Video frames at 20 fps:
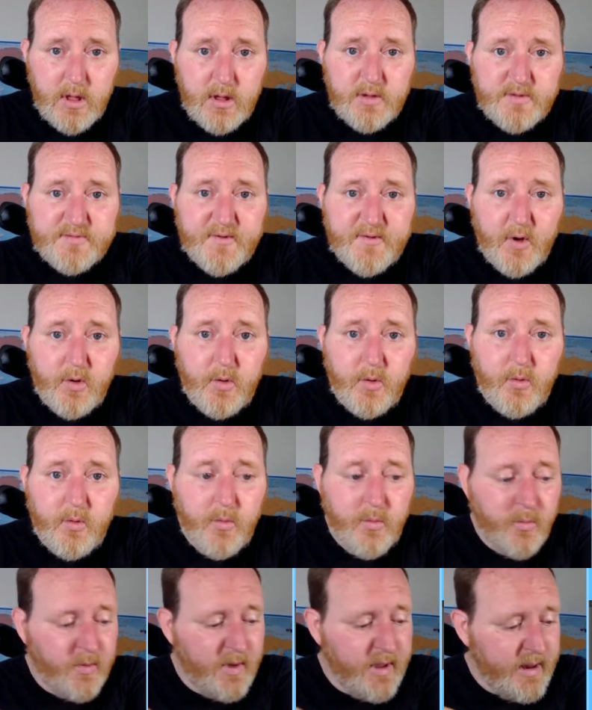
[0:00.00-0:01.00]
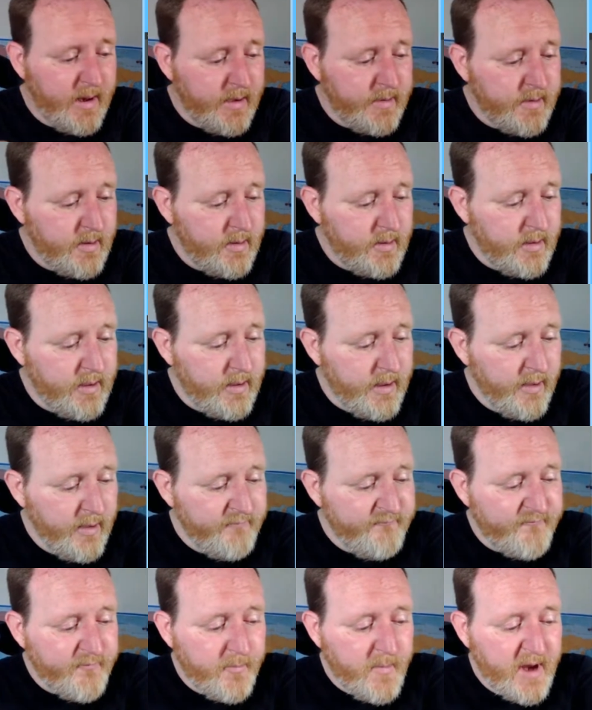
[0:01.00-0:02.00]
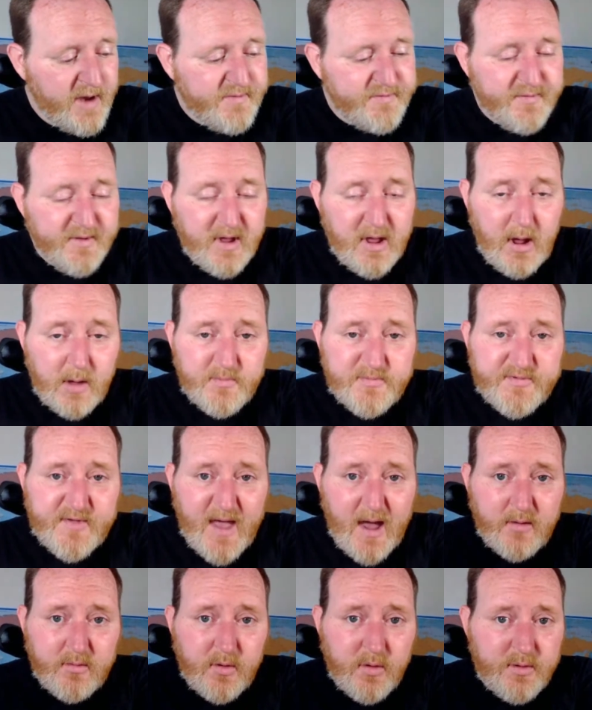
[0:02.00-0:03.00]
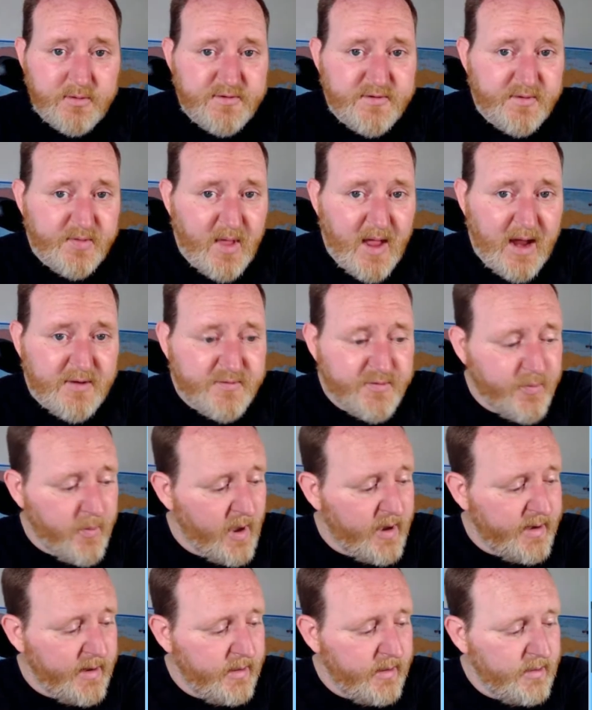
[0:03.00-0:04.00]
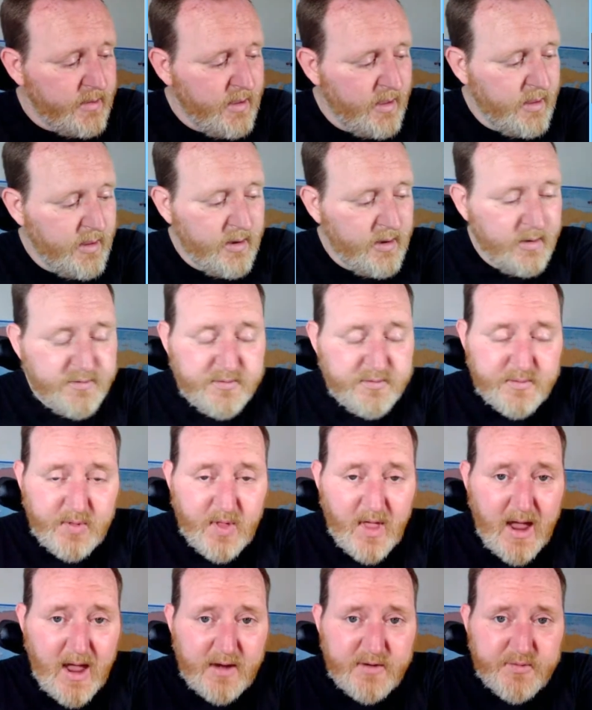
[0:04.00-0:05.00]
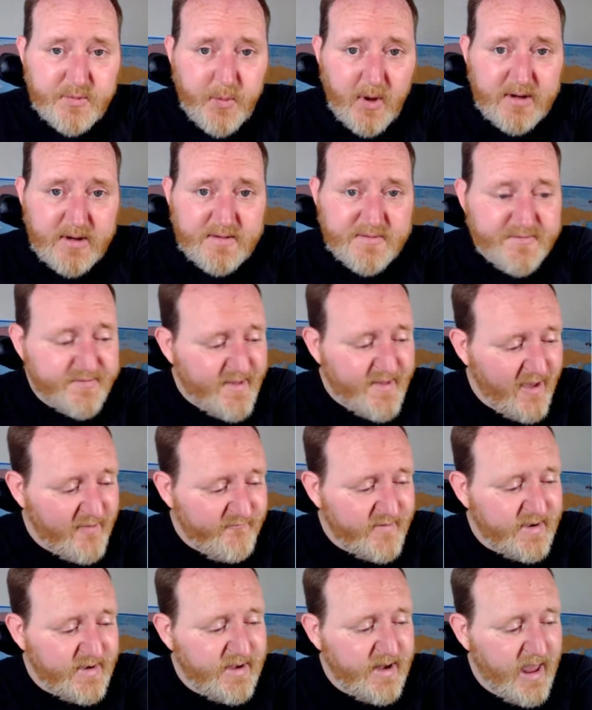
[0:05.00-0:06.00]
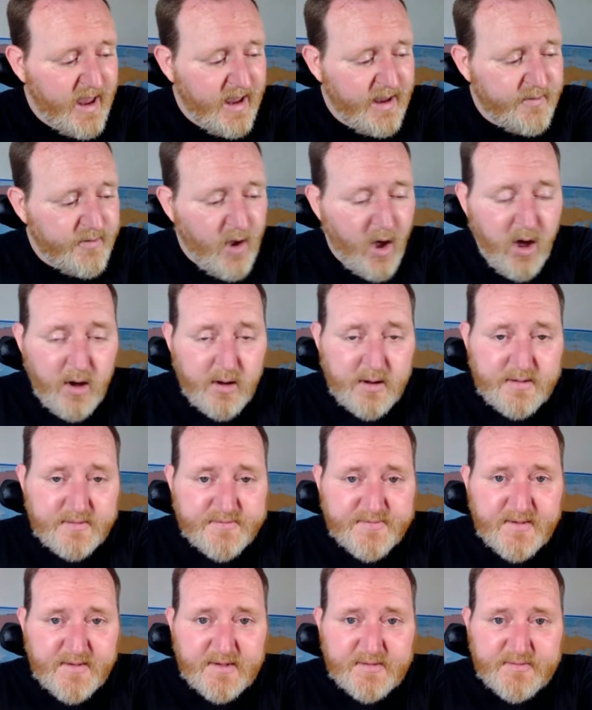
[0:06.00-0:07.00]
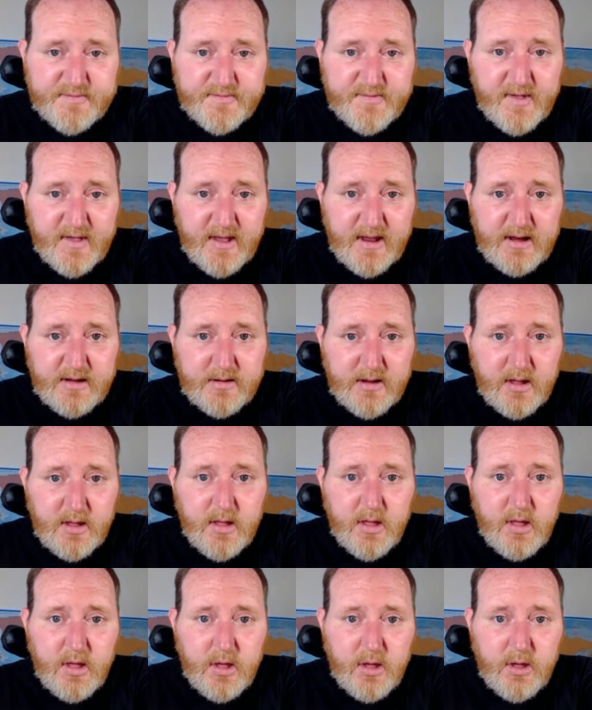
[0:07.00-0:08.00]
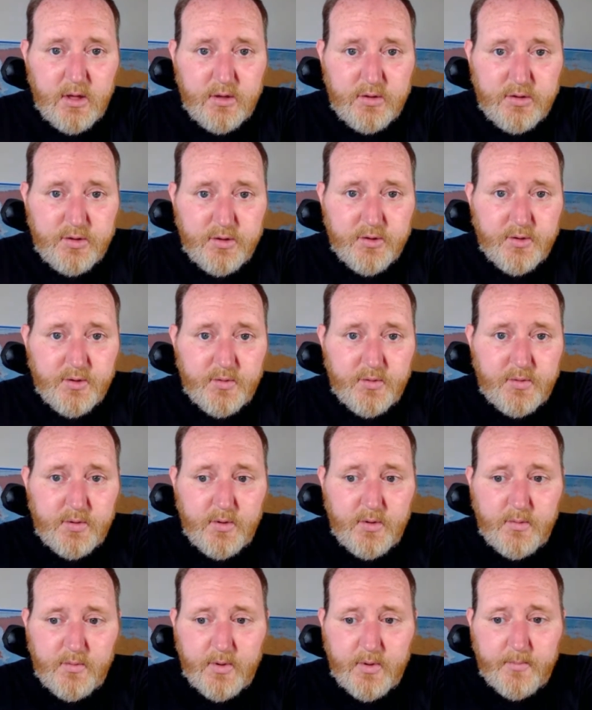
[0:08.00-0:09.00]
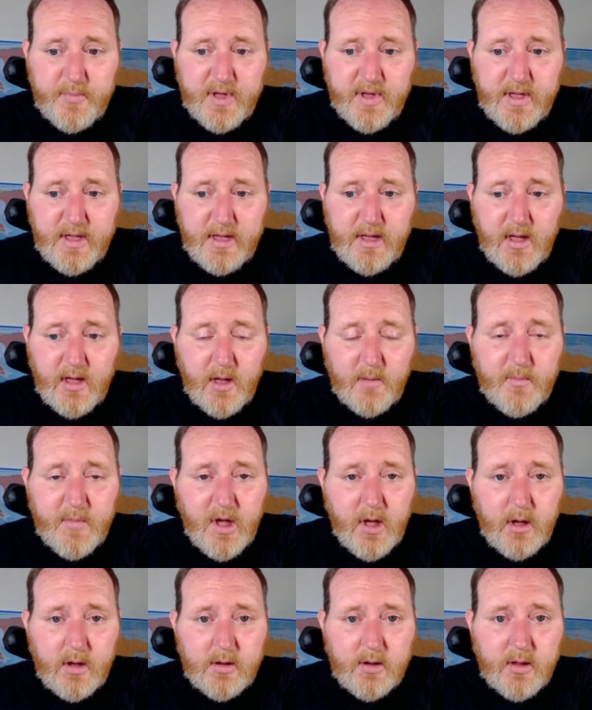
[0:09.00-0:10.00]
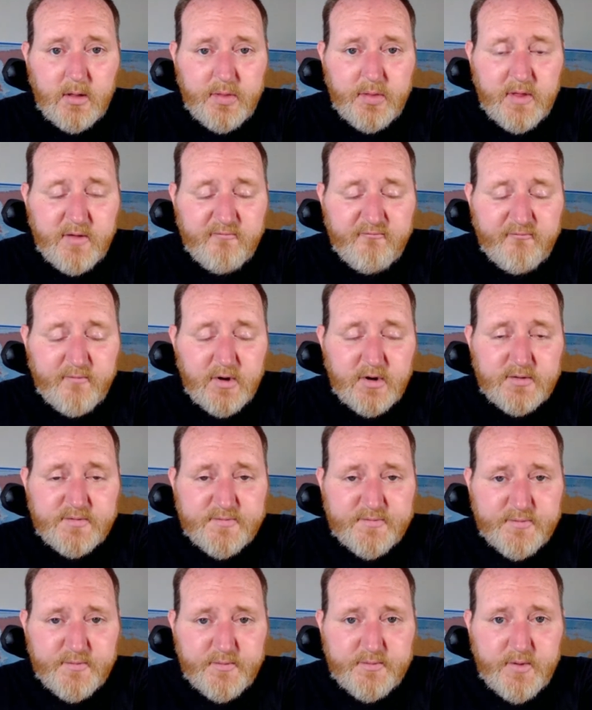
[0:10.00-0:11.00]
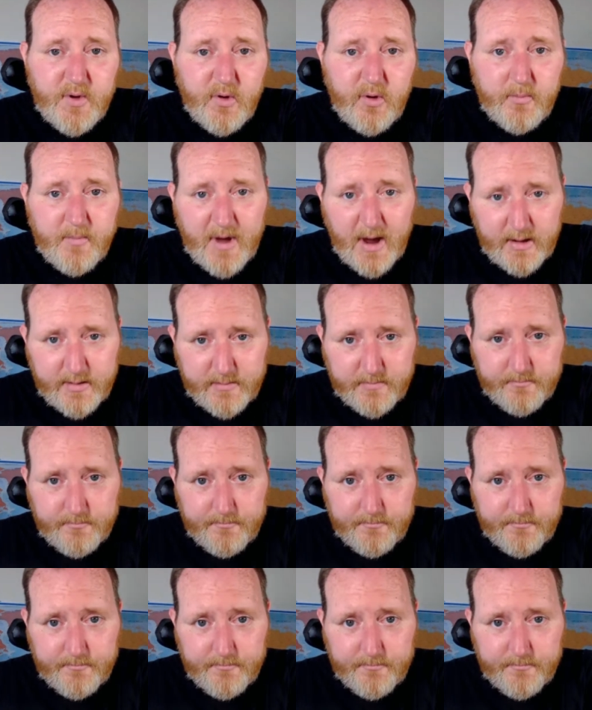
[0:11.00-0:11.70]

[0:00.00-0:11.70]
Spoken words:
so when information comes out on July 20, July 27, and August 16, you will be among the first to know about it.